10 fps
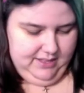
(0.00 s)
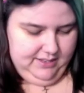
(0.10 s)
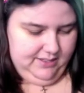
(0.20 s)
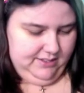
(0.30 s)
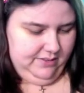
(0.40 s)

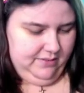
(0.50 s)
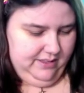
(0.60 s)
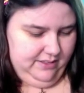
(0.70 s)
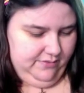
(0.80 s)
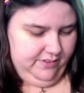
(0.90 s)
So
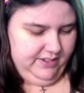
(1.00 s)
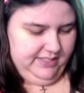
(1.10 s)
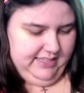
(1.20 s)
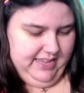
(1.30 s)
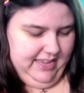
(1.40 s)
the first
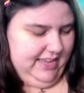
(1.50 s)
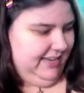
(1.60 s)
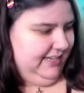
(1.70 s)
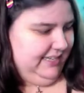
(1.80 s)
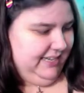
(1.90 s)
thing I
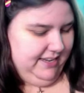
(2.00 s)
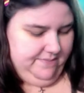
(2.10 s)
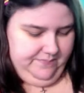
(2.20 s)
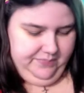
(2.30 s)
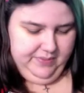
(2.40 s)

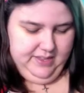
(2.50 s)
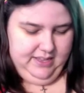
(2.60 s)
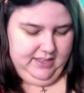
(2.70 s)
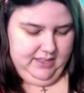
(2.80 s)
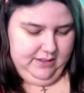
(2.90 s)
did
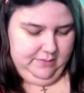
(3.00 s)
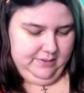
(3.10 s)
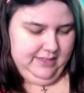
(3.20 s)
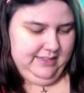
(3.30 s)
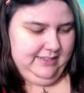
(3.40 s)

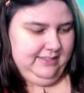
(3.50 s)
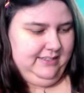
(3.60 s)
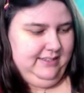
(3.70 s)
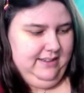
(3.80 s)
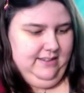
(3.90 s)

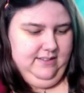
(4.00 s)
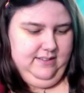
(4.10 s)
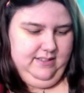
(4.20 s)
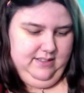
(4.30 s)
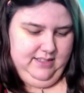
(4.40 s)
was
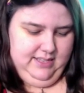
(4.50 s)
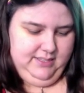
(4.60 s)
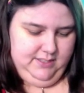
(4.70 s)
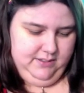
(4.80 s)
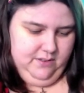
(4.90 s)

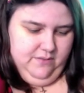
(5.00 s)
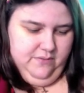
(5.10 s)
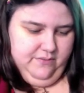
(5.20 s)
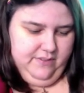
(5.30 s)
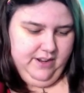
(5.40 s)
this
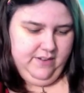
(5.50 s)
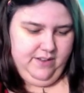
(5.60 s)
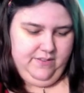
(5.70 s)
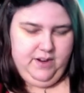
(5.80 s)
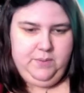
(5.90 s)

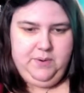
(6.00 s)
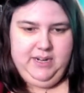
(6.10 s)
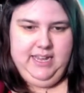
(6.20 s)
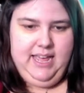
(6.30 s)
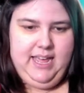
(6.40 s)
very
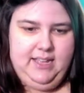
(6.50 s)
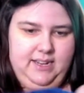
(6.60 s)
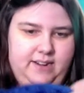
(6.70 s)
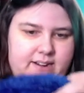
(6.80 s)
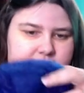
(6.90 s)
pretty hat
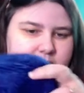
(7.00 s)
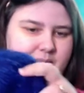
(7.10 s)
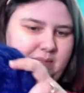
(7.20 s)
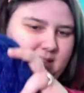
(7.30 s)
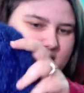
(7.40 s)
here.
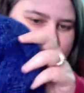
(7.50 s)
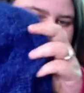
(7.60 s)
I